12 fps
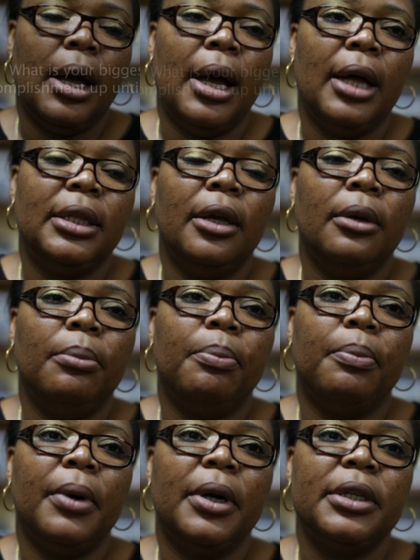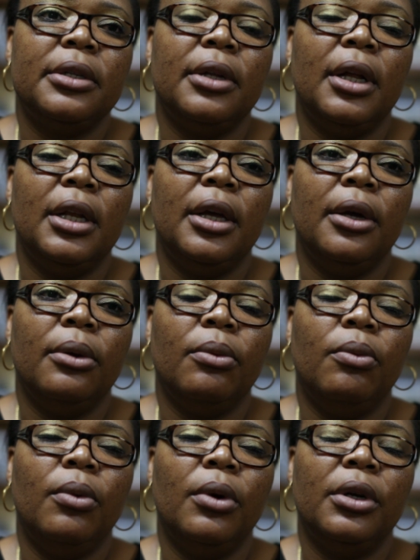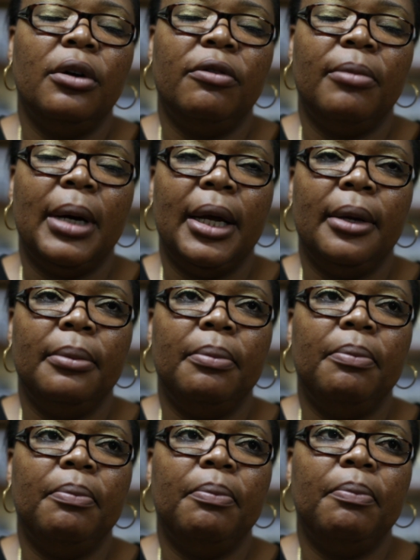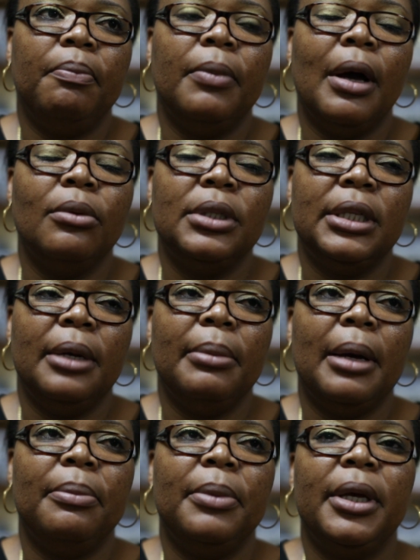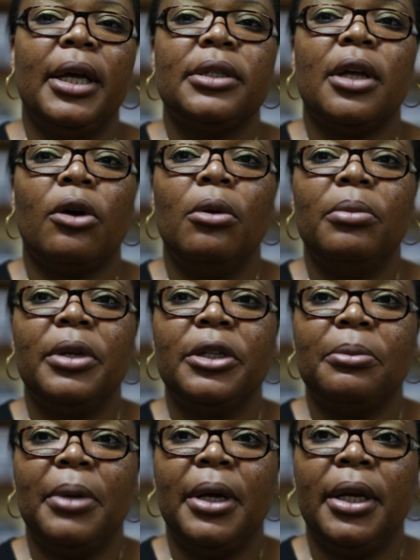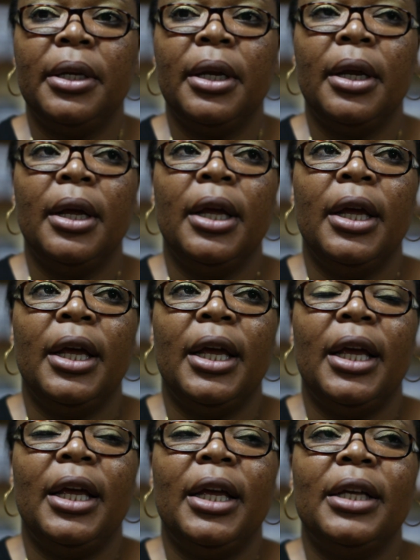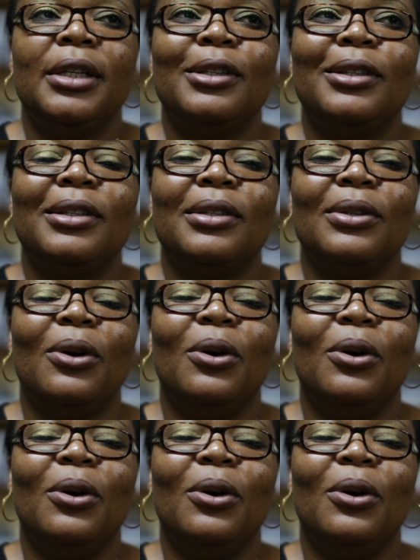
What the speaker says: I think personally, one of my biggest accomplishment was